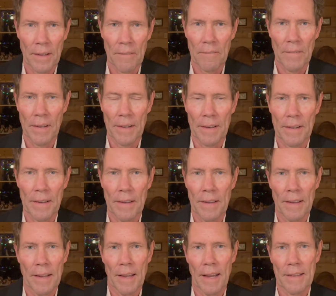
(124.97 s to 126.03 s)
but
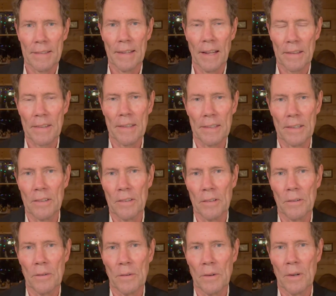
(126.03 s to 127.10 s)
has nothing to
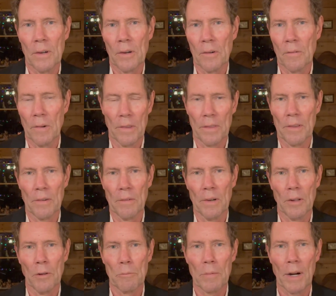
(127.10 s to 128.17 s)
do with the
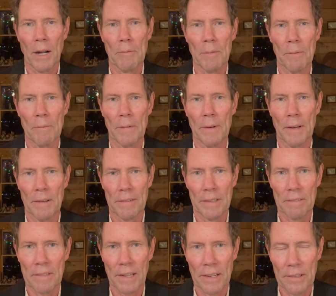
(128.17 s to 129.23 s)
real problem of
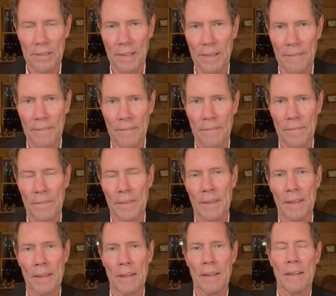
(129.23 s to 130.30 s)
inflation.
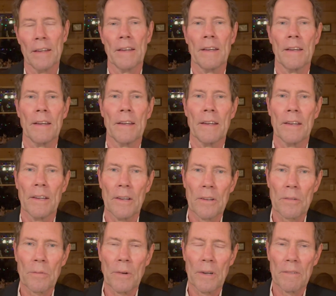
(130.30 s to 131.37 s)

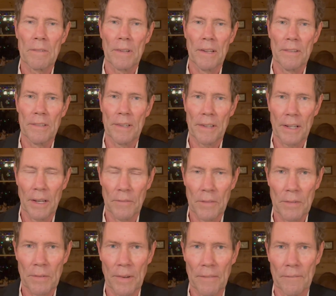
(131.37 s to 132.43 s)
Here's where inflation comes
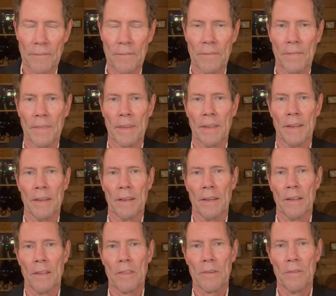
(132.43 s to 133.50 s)
from.
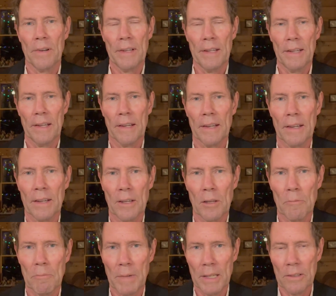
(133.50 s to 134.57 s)
Three
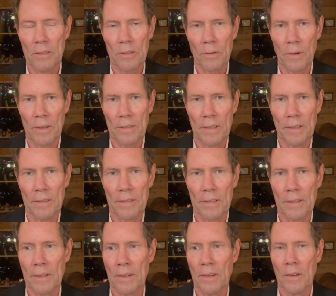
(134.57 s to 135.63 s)
main sources.
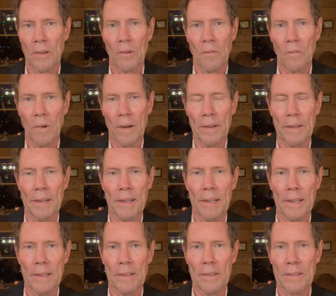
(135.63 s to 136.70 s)
One
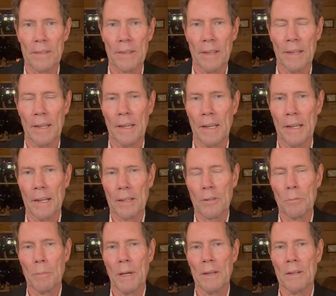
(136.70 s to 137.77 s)
is an
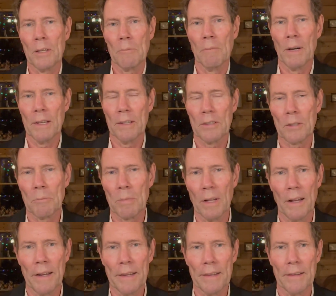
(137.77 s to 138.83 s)
expanding money
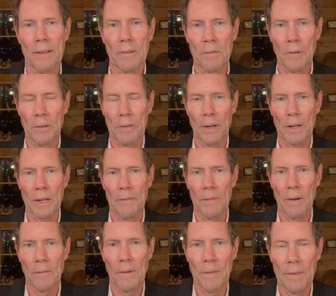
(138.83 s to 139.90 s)
supply. We'll talk
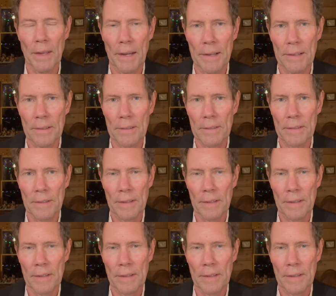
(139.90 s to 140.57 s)
about what that is.